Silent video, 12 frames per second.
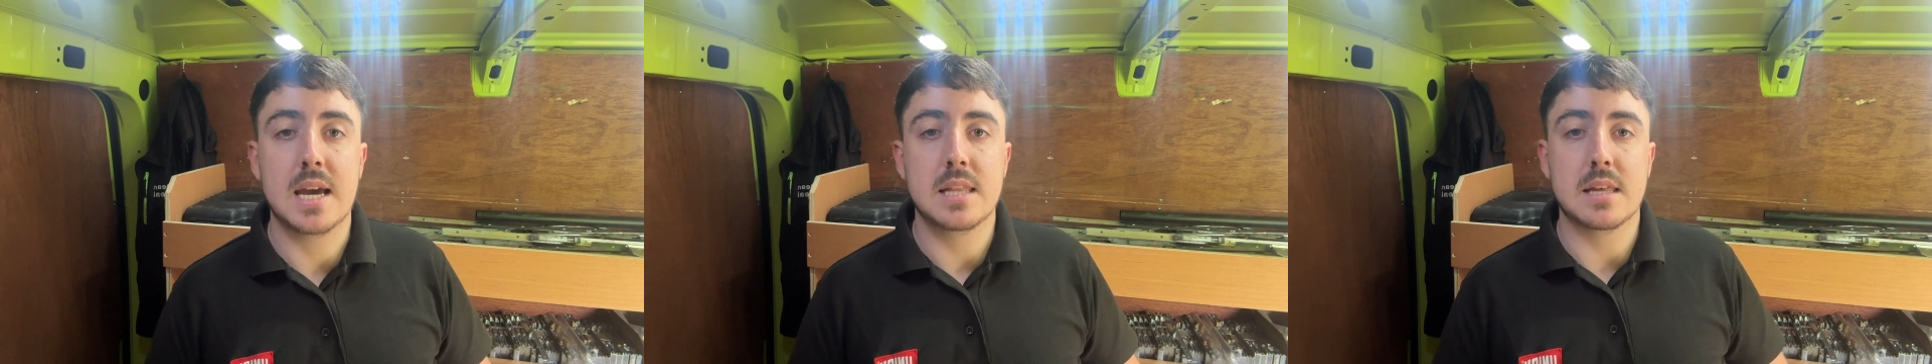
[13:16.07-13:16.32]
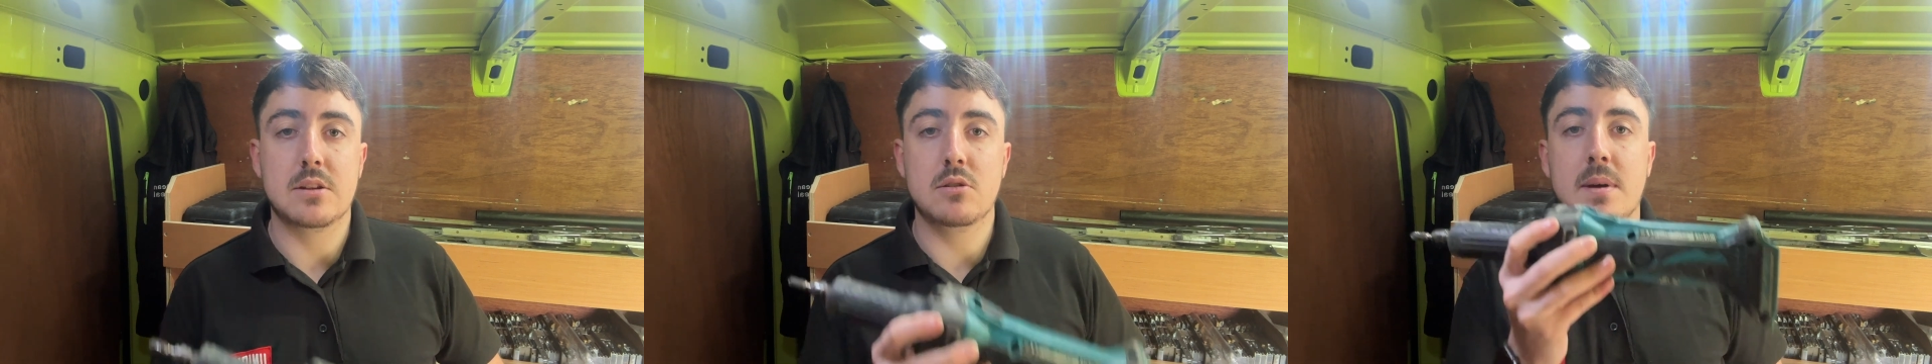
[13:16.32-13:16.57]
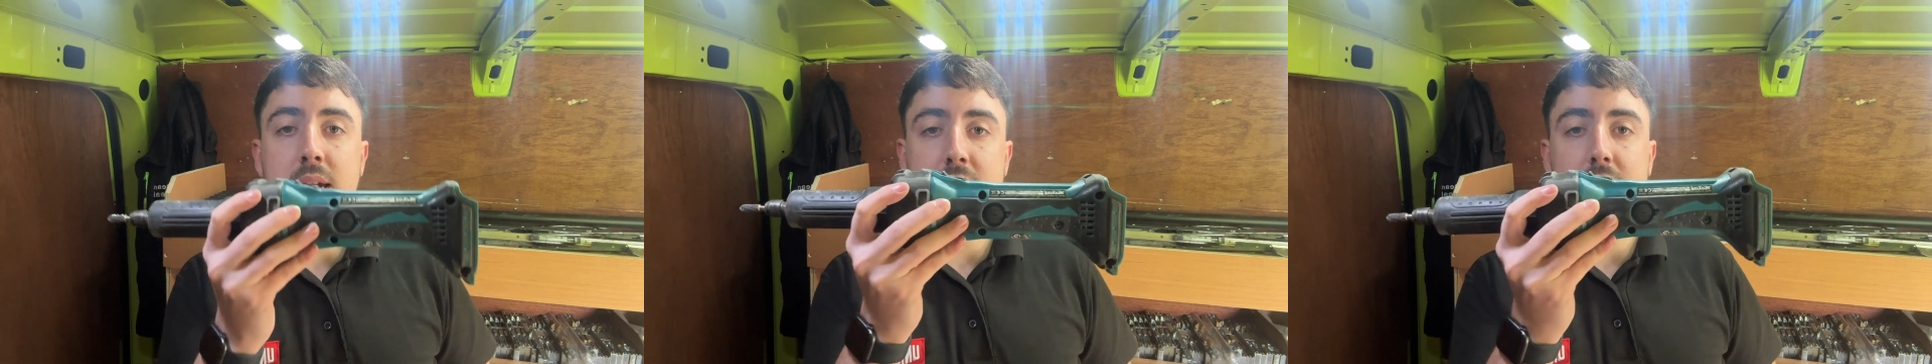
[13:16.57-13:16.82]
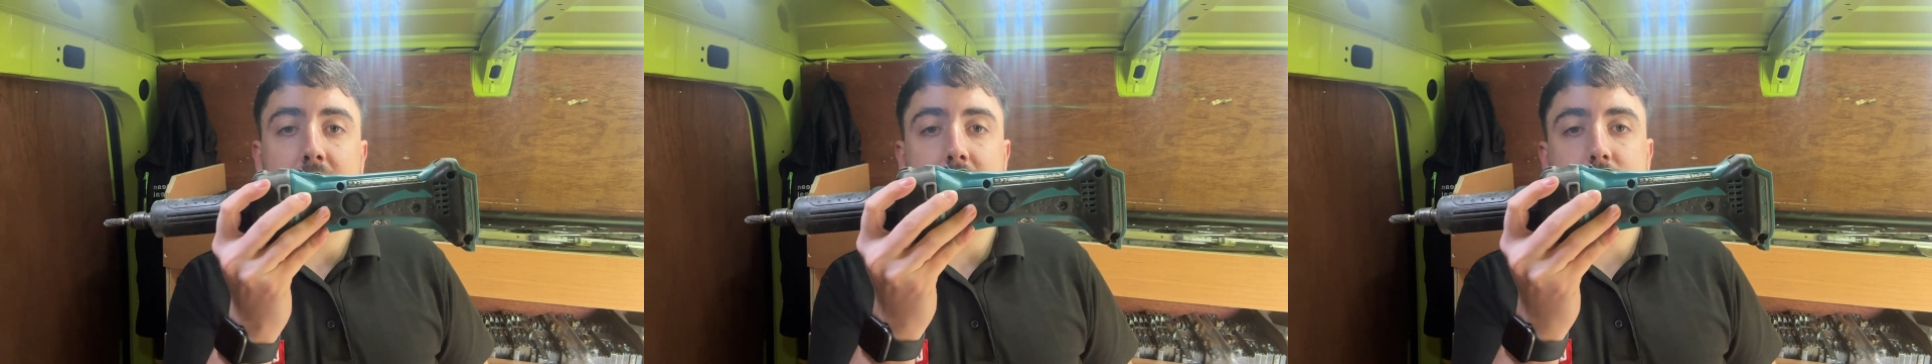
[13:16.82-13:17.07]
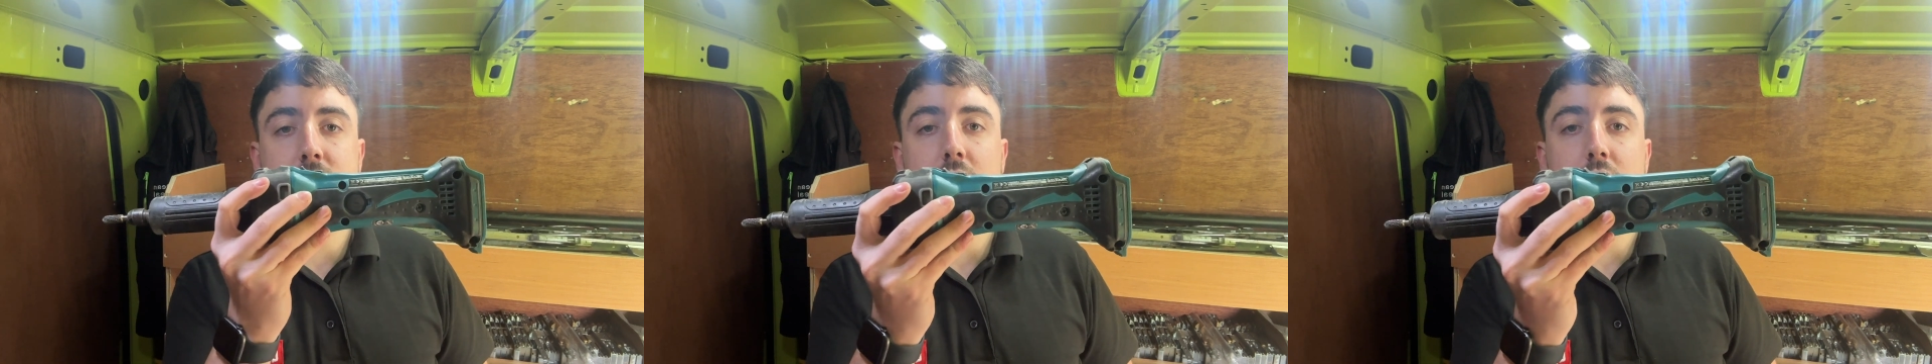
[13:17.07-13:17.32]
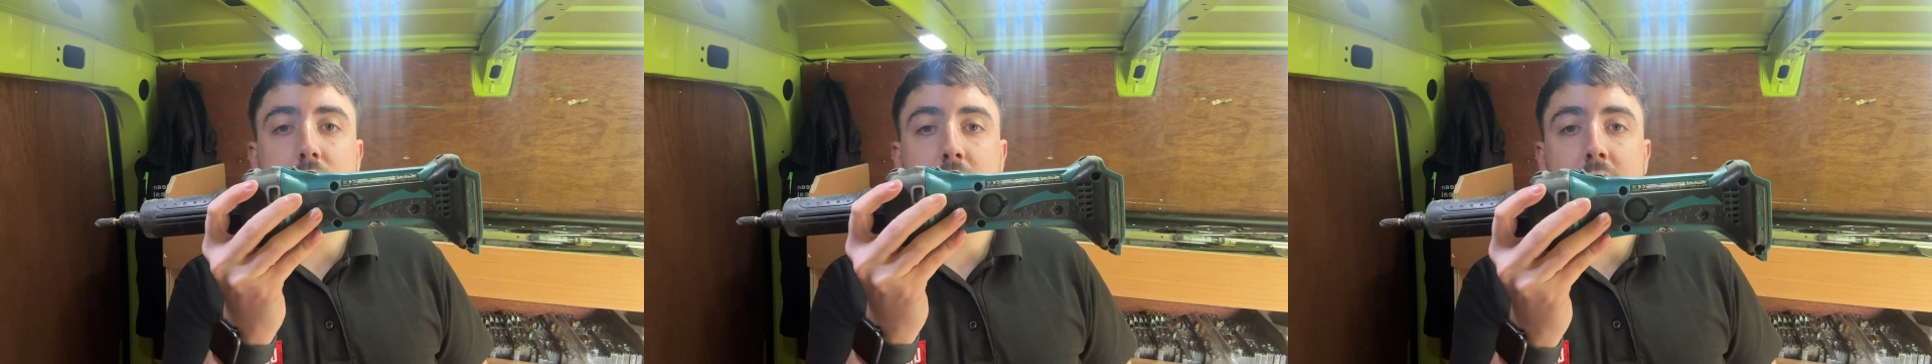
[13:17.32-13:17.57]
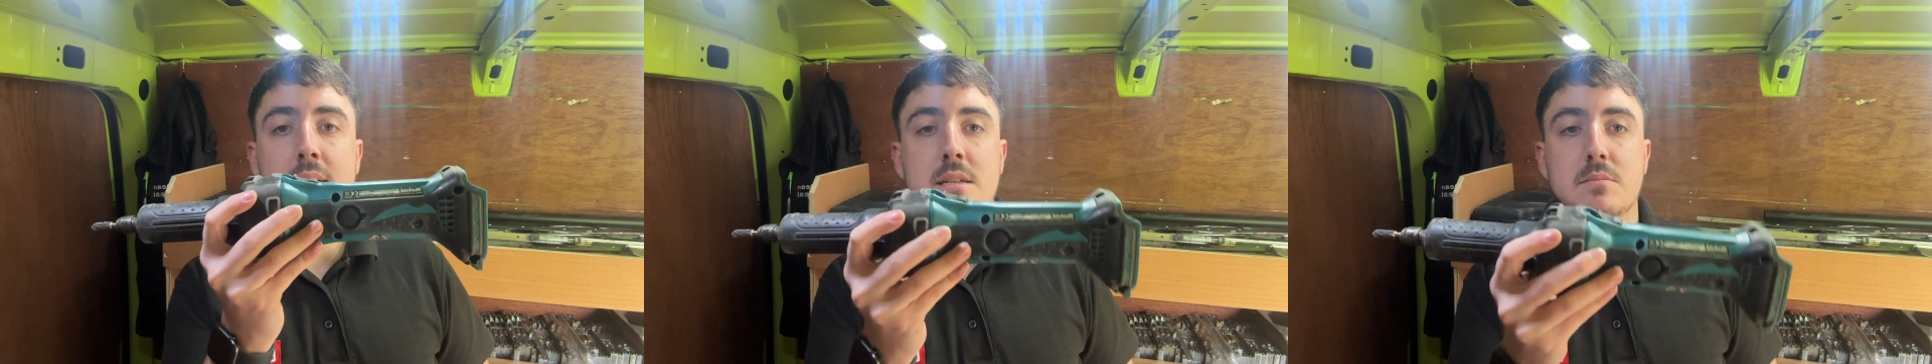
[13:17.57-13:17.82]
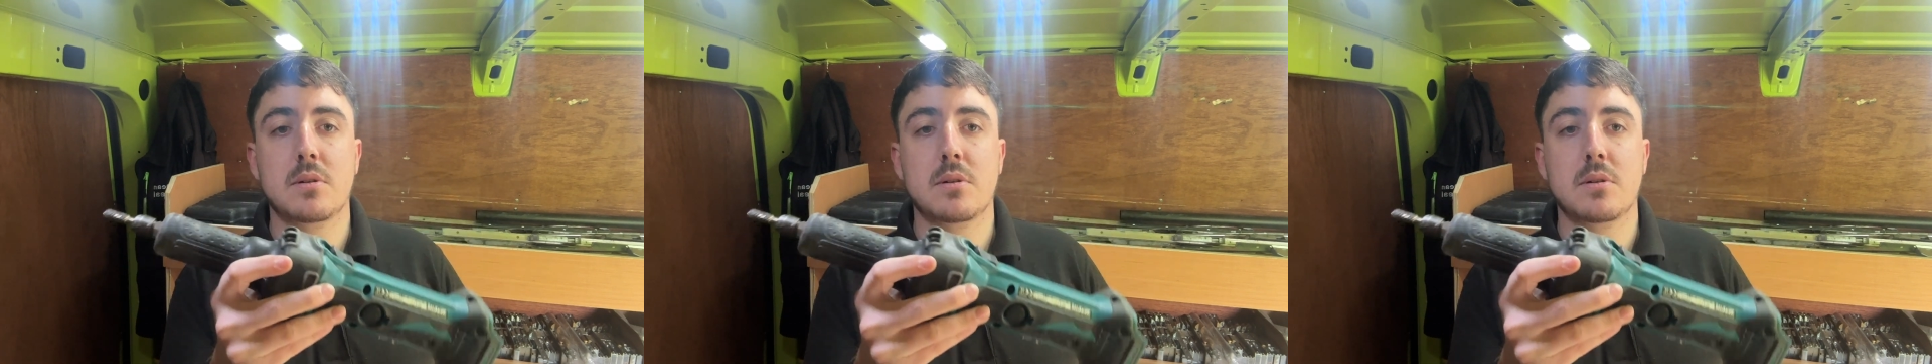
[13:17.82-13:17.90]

They do make an absolute mess,